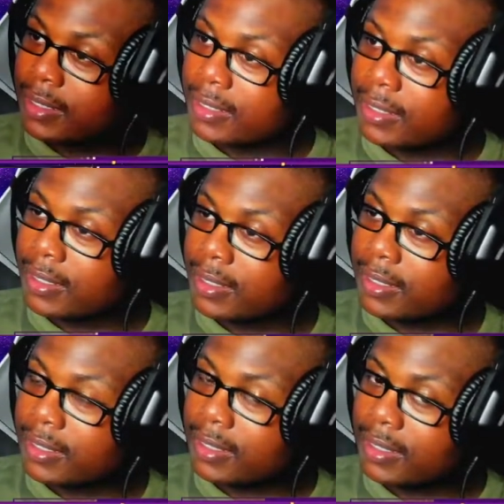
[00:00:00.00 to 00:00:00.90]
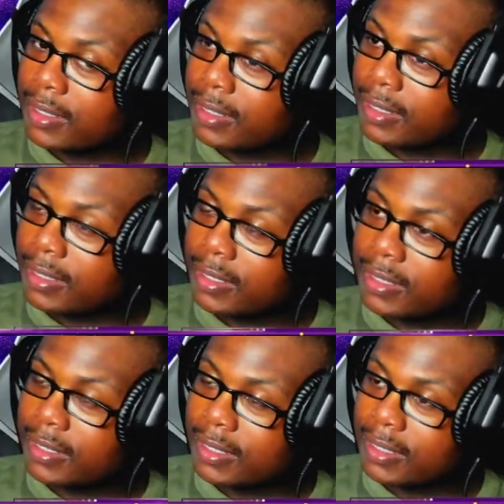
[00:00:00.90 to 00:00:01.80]

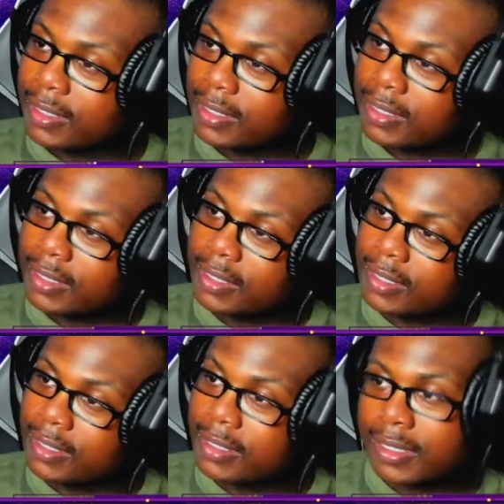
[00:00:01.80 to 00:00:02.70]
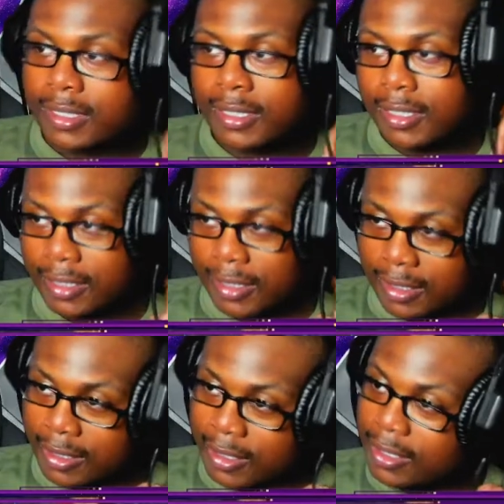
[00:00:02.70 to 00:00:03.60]

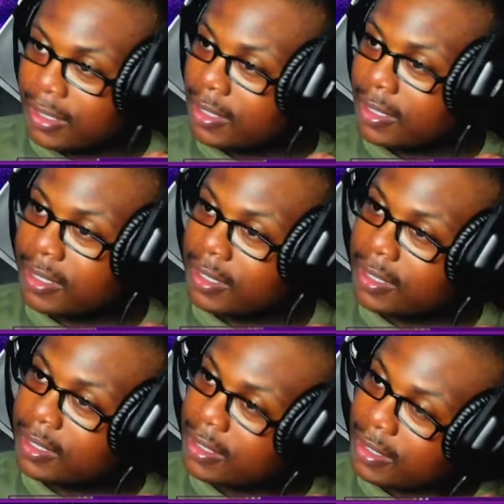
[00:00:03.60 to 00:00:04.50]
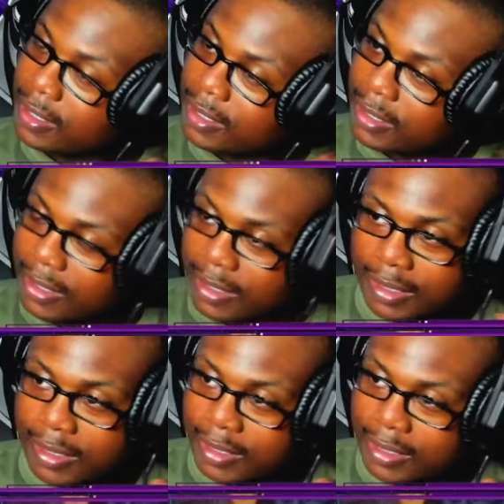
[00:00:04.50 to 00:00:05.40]

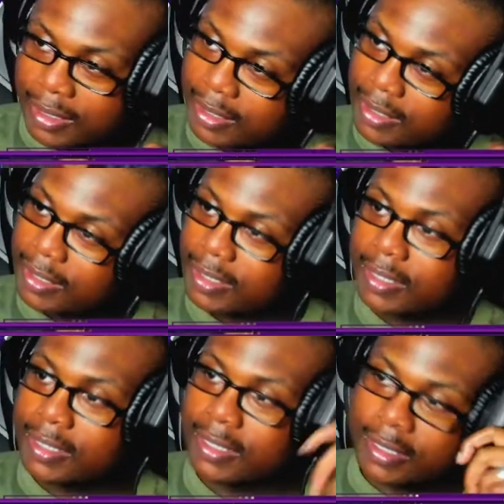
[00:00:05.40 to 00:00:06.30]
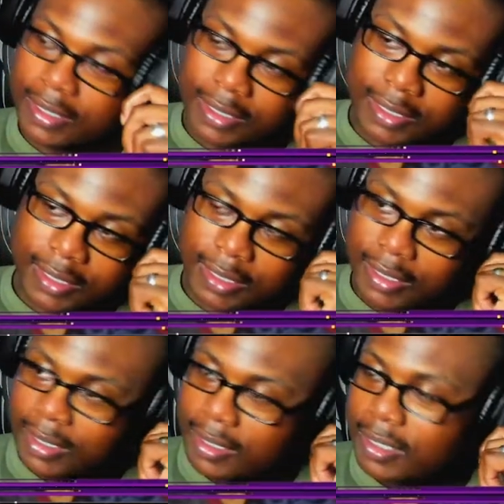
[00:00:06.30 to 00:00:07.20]

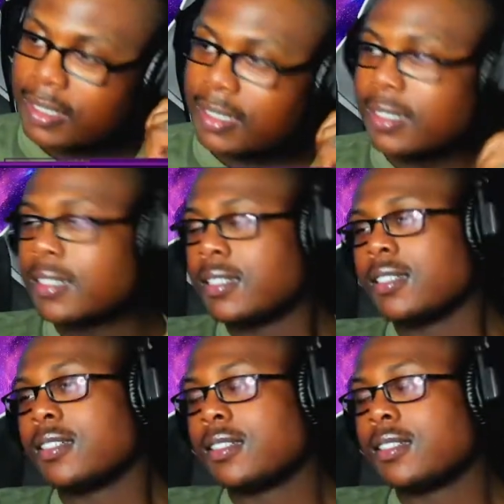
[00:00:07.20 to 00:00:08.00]
(silent)